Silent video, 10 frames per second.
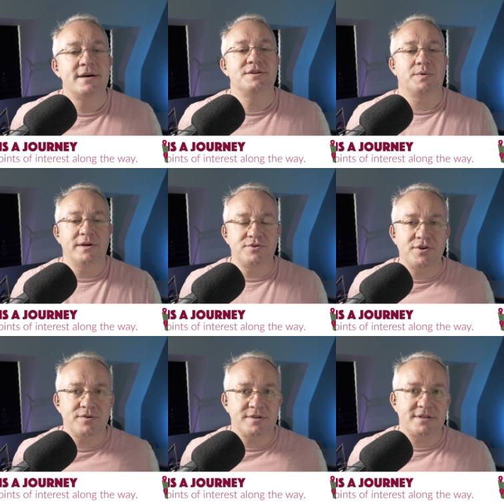So I
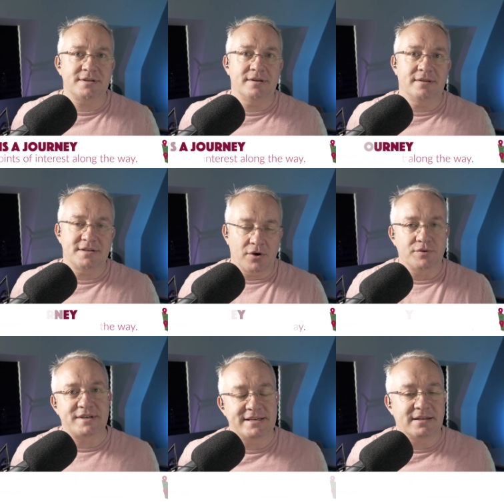introduced this
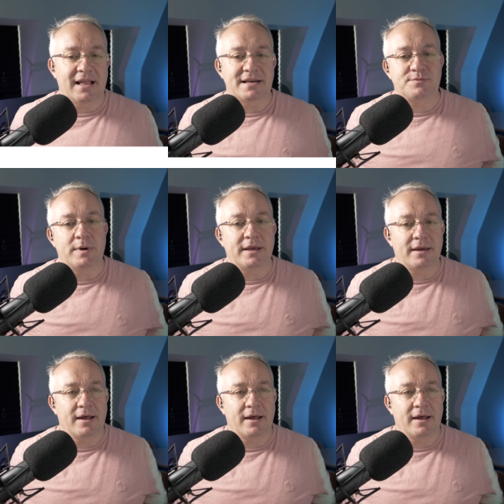whole season last week,